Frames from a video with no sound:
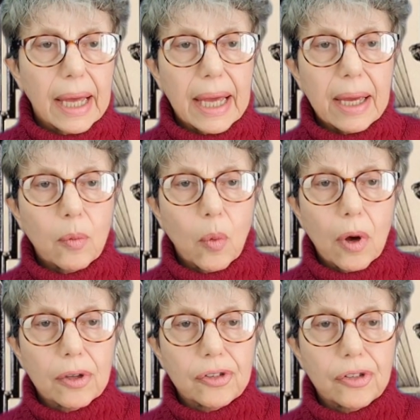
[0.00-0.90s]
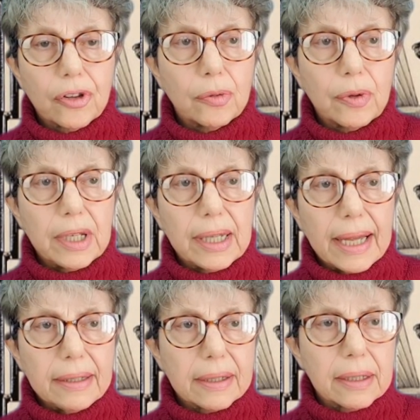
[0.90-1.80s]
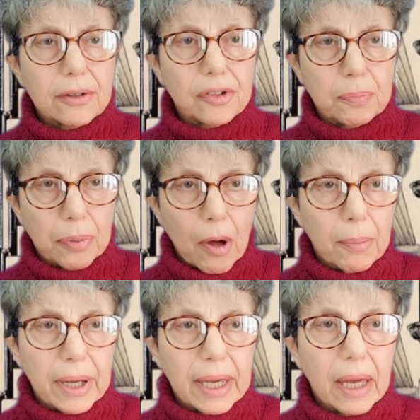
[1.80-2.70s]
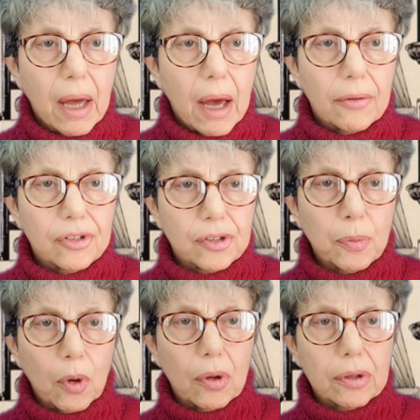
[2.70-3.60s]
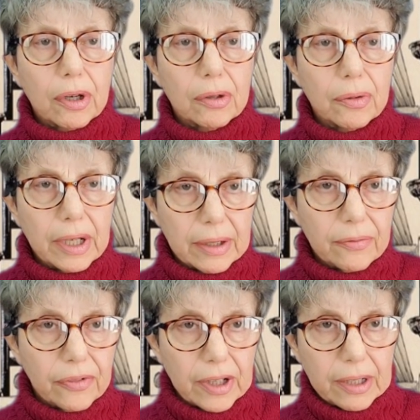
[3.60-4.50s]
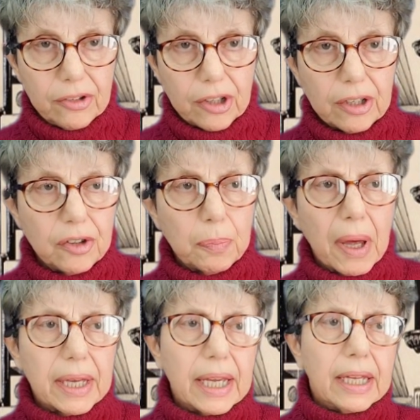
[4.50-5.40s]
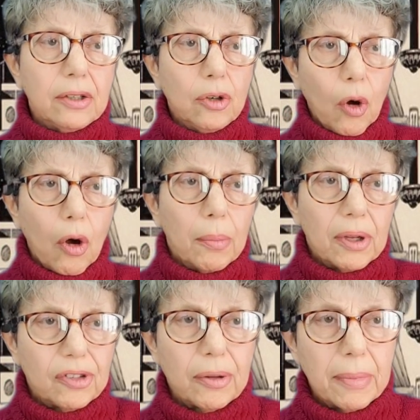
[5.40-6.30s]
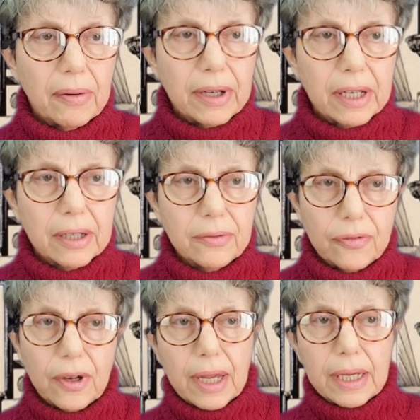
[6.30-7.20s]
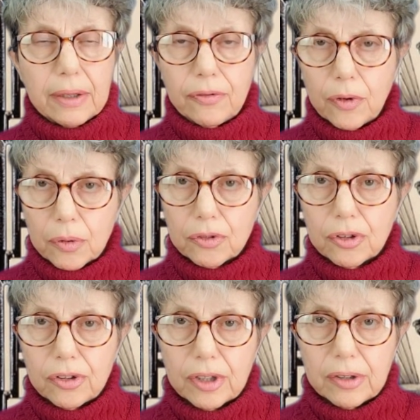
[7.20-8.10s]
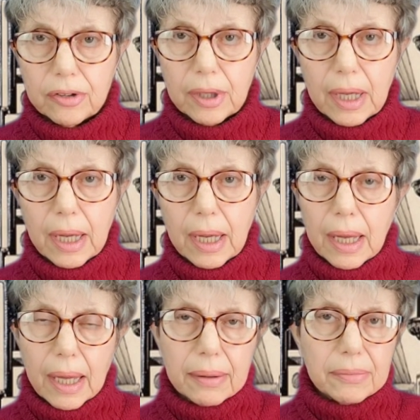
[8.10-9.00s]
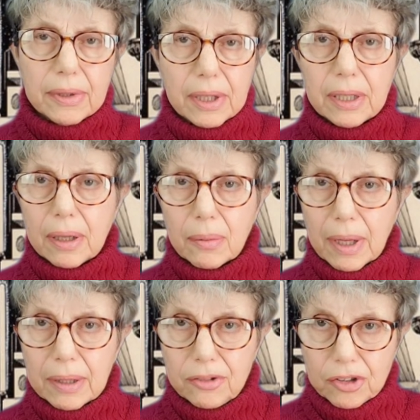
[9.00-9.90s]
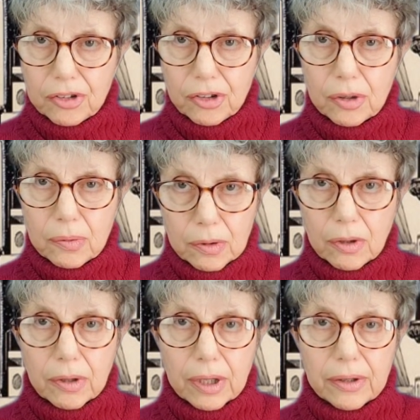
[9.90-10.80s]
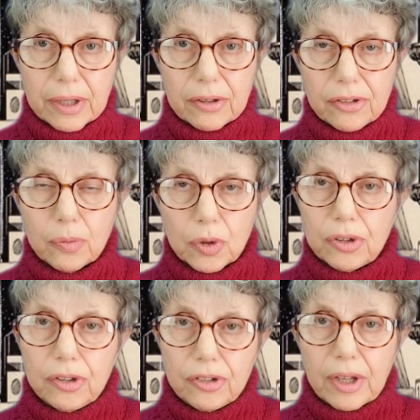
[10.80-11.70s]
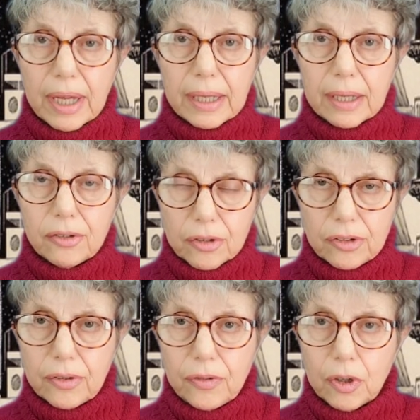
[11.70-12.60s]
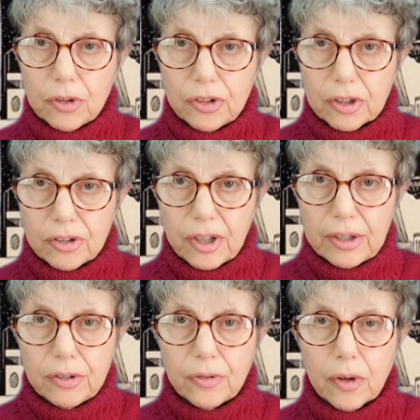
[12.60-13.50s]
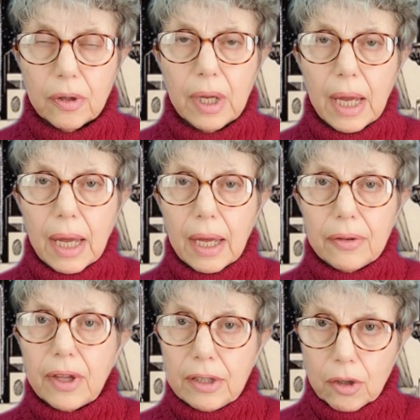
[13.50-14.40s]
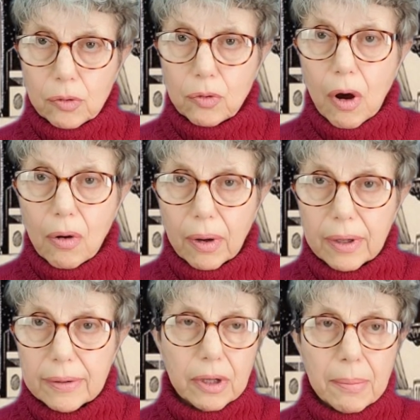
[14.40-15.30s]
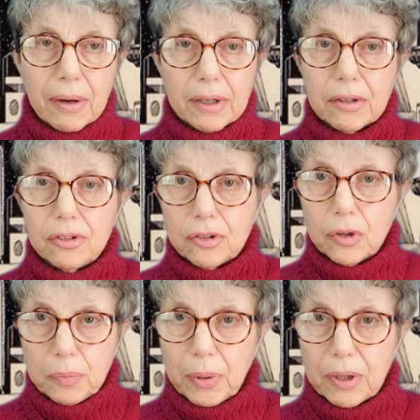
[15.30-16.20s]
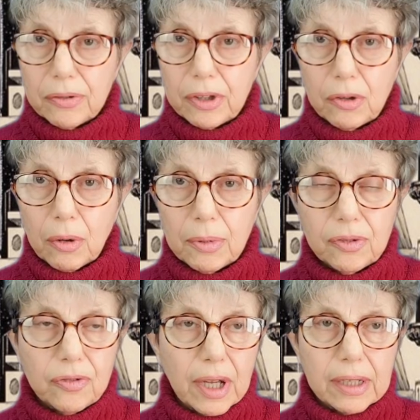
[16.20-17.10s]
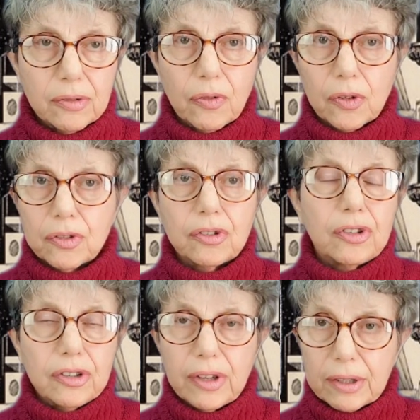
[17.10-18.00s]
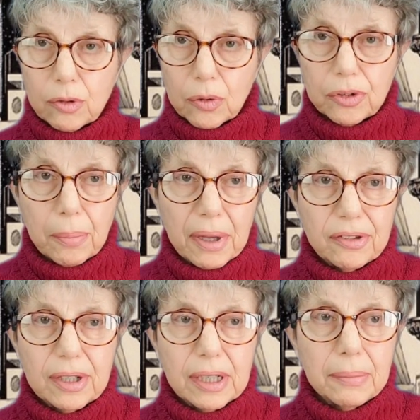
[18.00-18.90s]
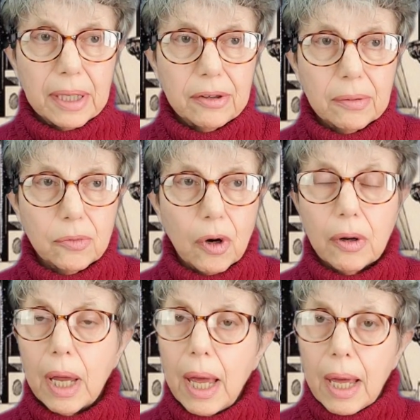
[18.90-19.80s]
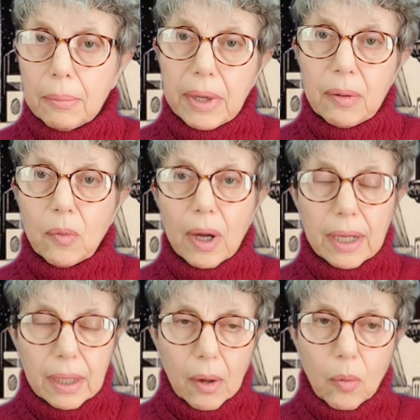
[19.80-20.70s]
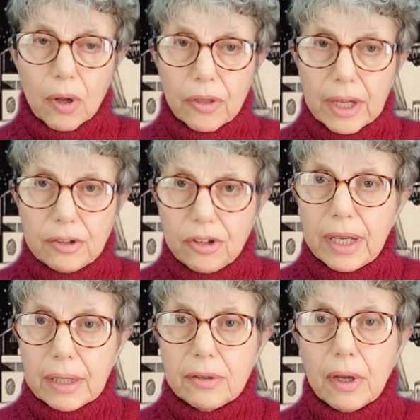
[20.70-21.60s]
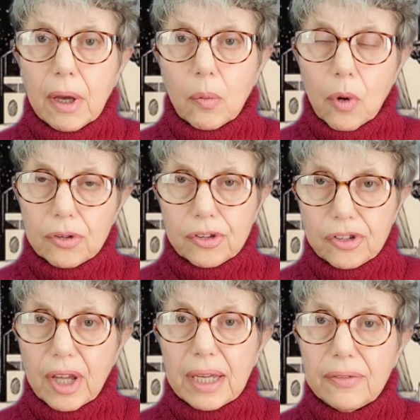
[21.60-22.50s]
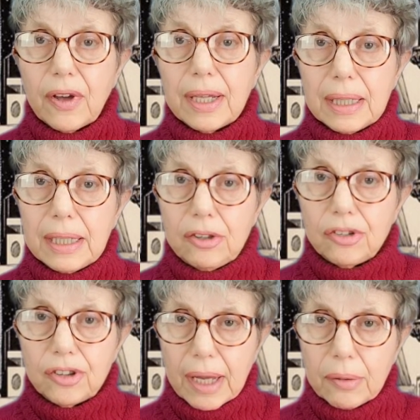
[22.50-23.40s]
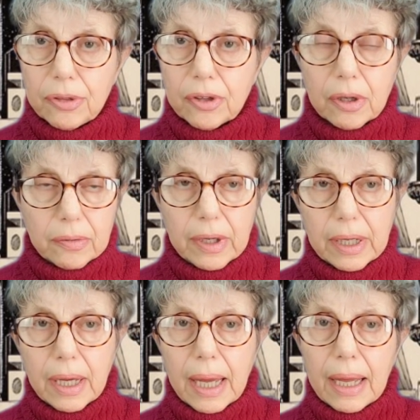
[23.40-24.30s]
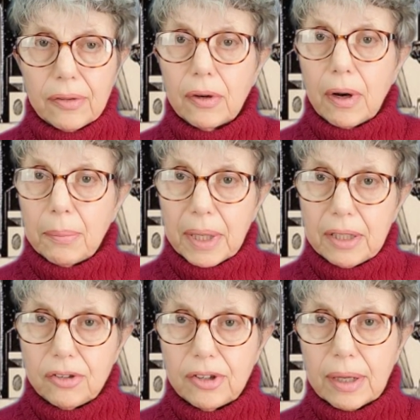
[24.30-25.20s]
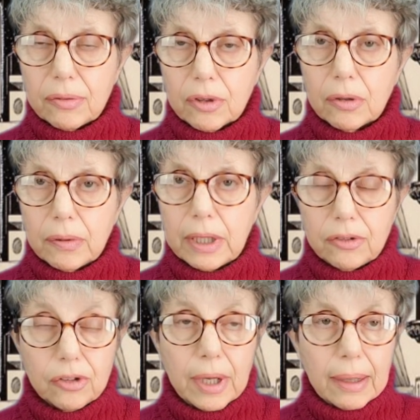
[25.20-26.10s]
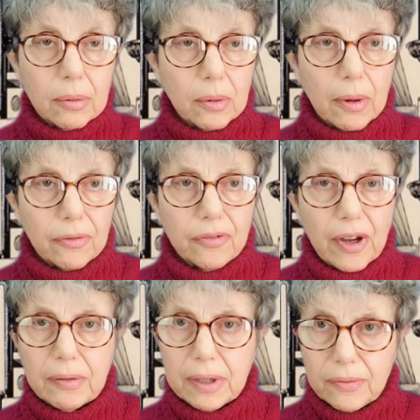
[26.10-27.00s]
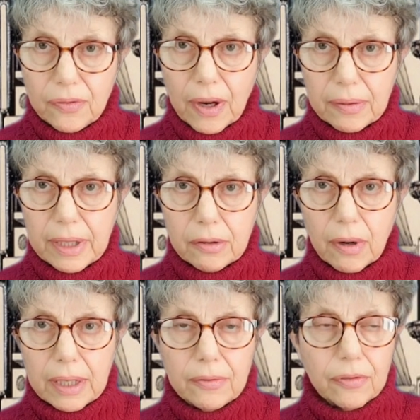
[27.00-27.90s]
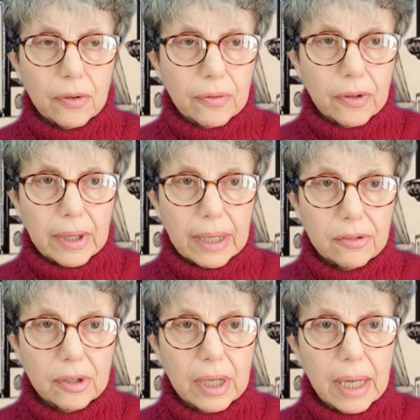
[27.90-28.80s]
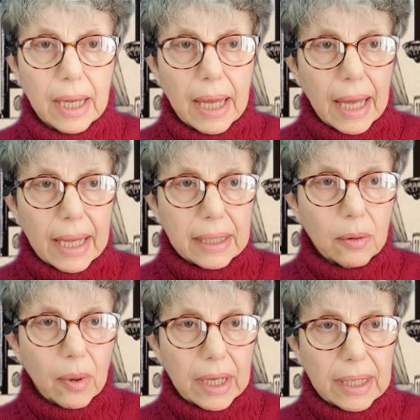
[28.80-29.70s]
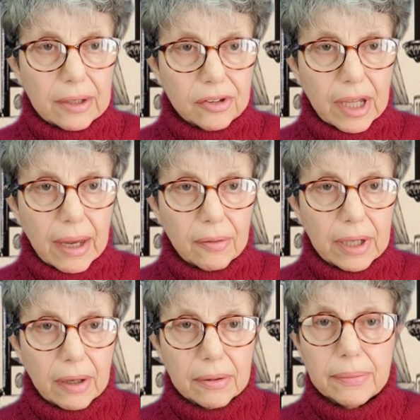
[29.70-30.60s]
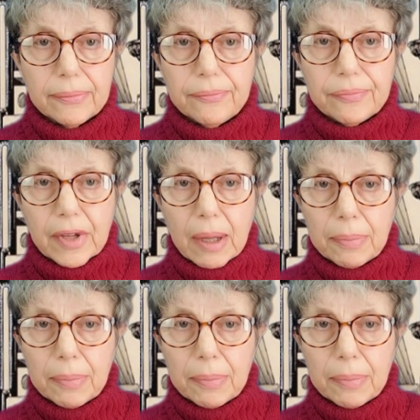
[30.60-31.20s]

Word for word: It was the relentless bombing of small Korean villages by enormous American flying fortresses. Um, you know, just to look at this, what he's saying is that if you're successful then you're wrong. The Americans could build enormous flying fortresses, that automatically made them wrong. Meanwhile, what they did was save at least South Korea, and there are many South Koreans now who are very, very grateful for that. Anyway, let's carry on uh,